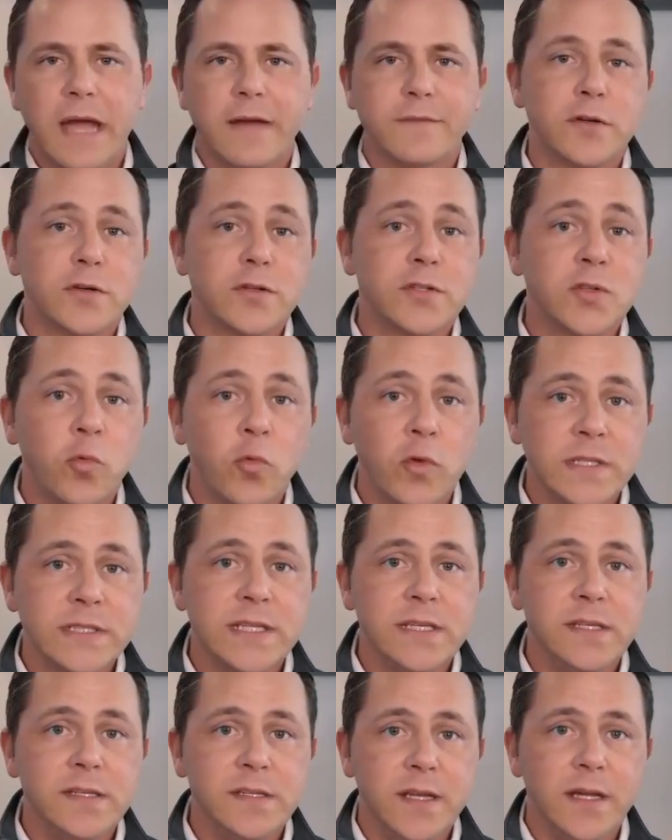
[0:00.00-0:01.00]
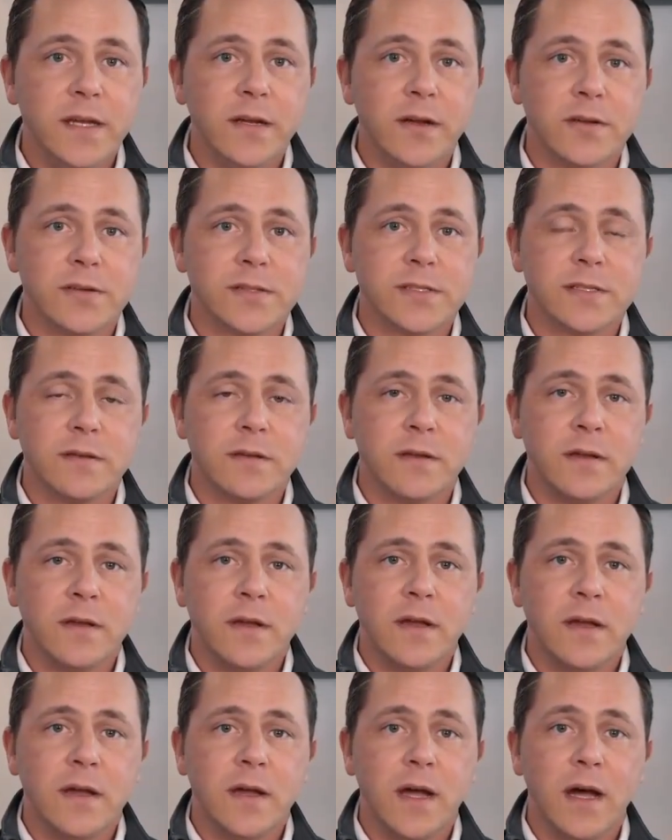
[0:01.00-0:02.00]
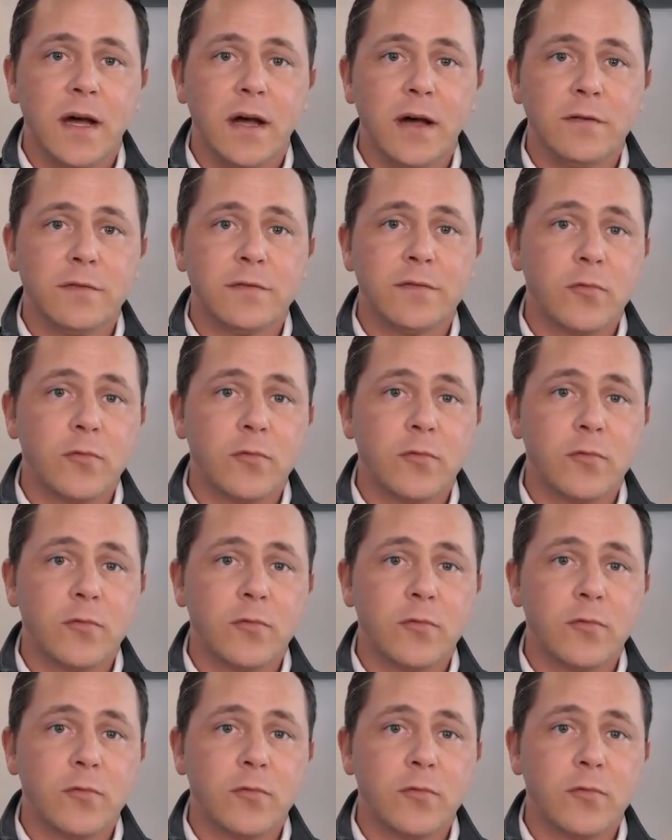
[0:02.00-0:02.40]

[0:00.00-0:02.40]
20 years of